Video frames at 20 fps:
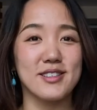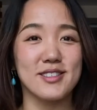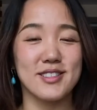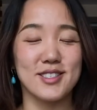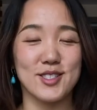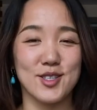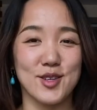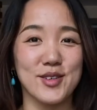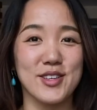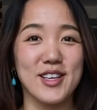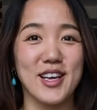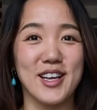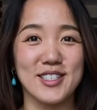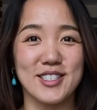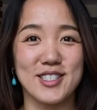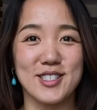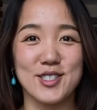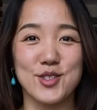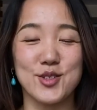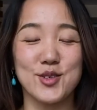So yes,
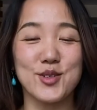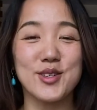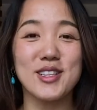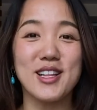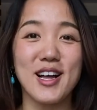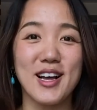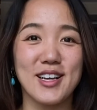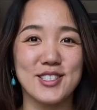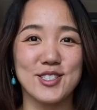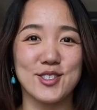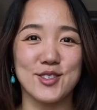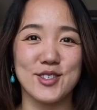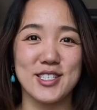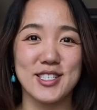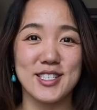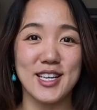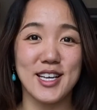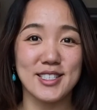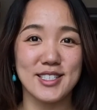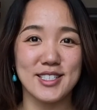utilize your
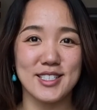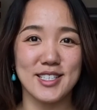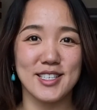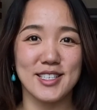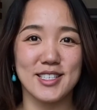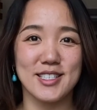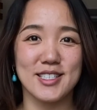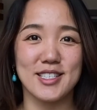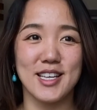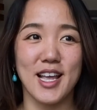senses